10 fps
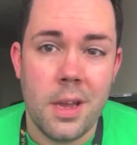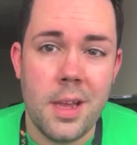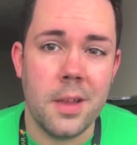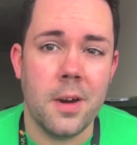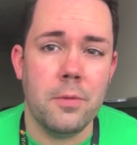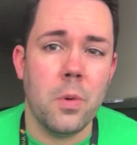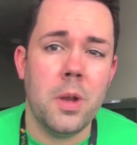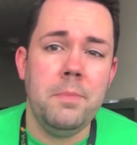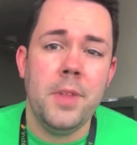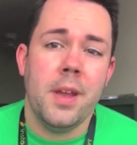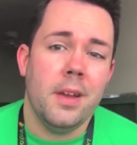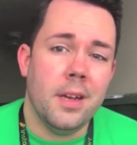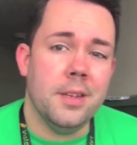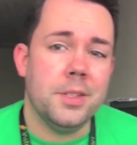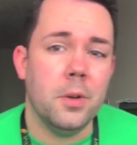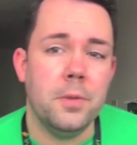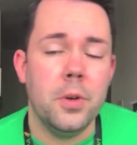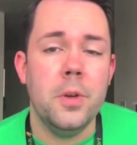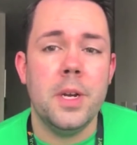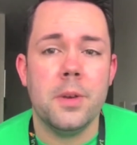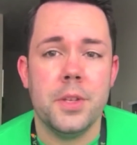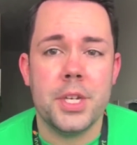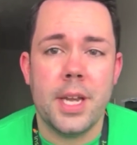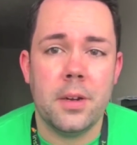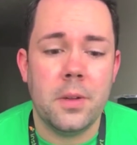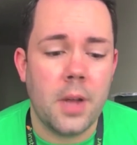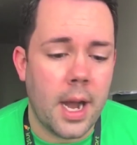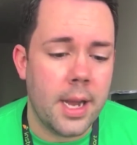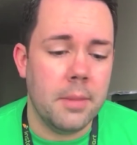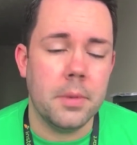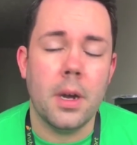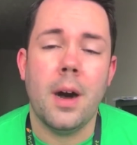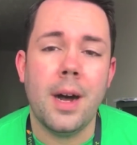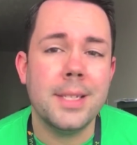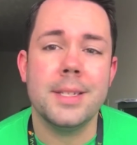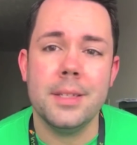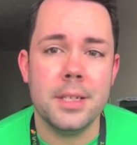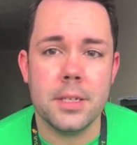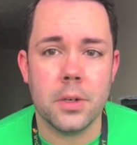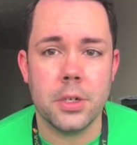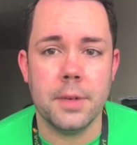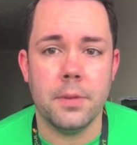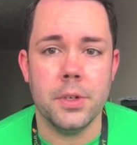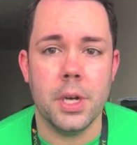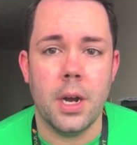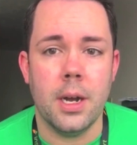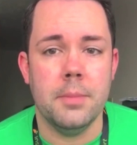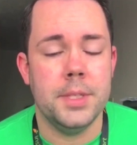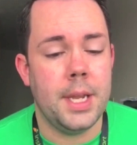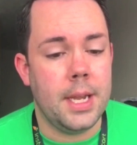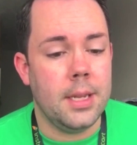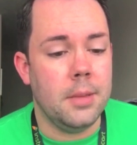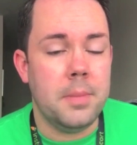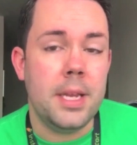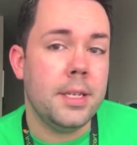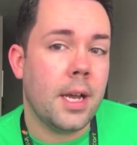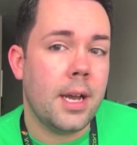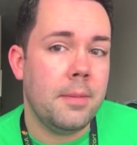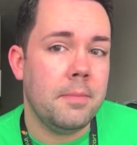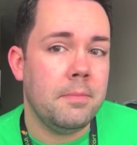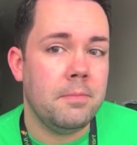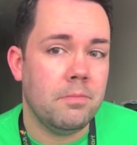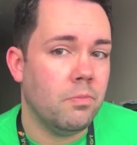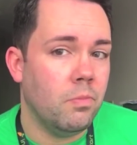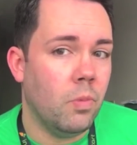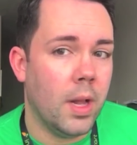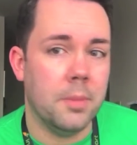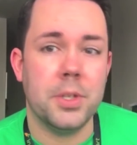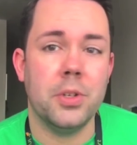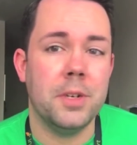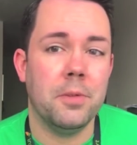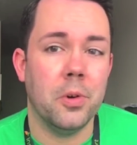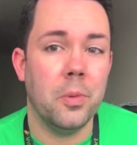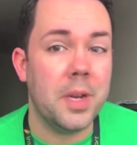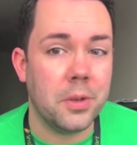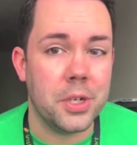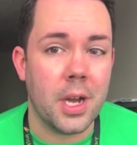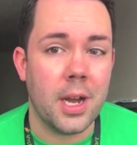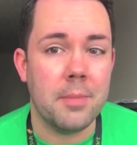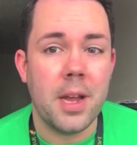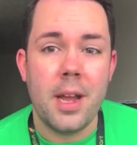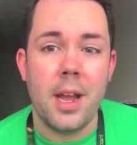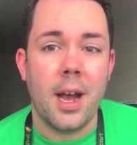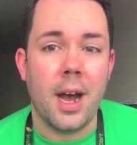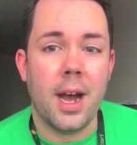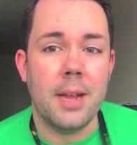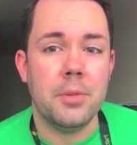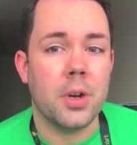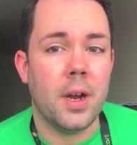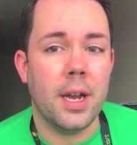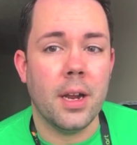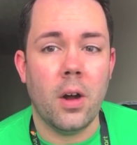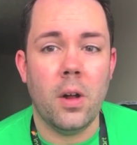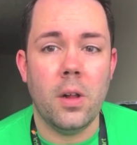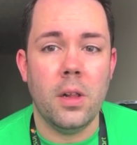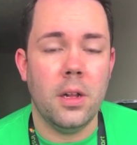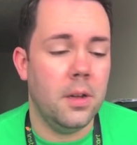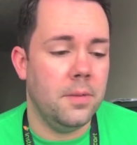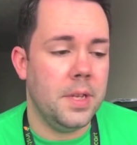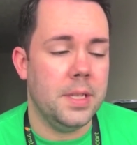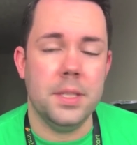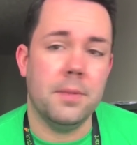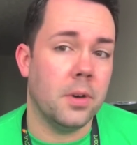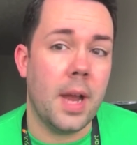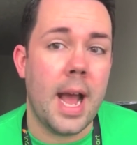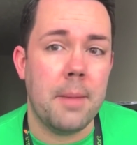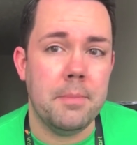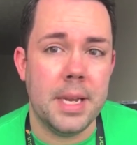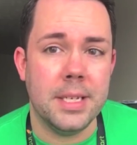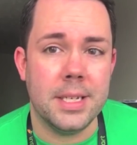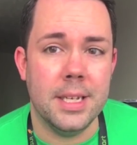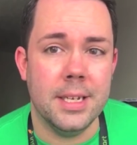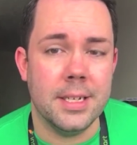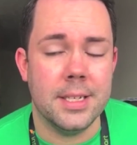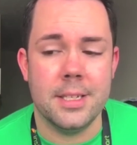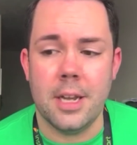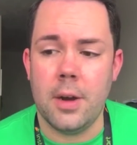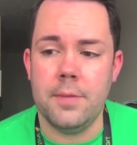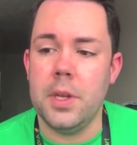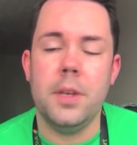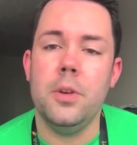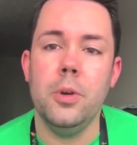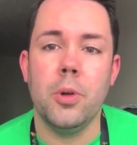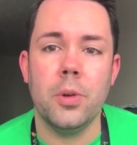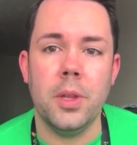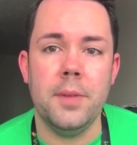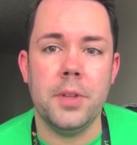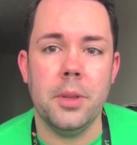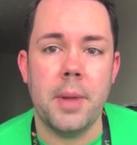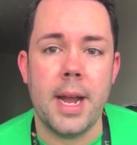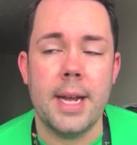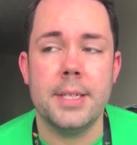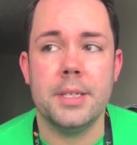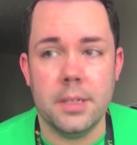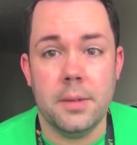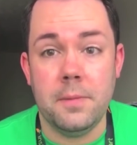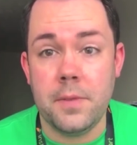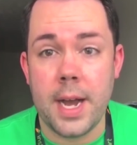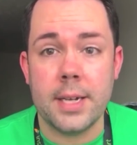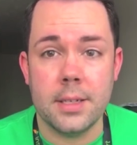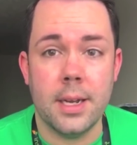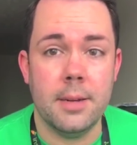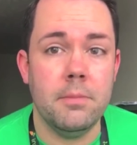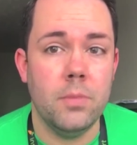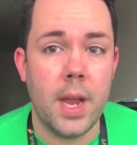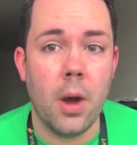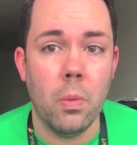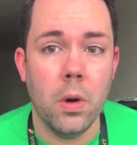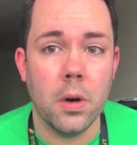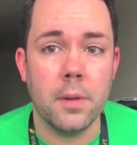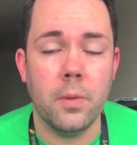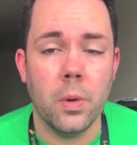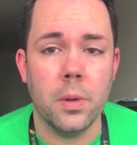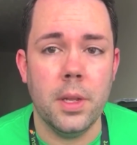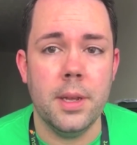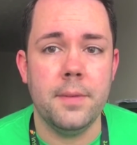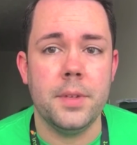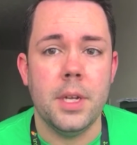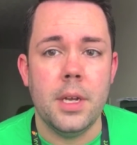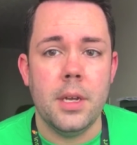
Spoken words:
Hey there everyone. So if you're new here to the channel, I am constantly searching for jobs, and in the meantime, while I'm searching for a real job, I am trying all of these different app-based gigs. Now I've done Uber and Lyft in the past, and in fact I now work for Lyft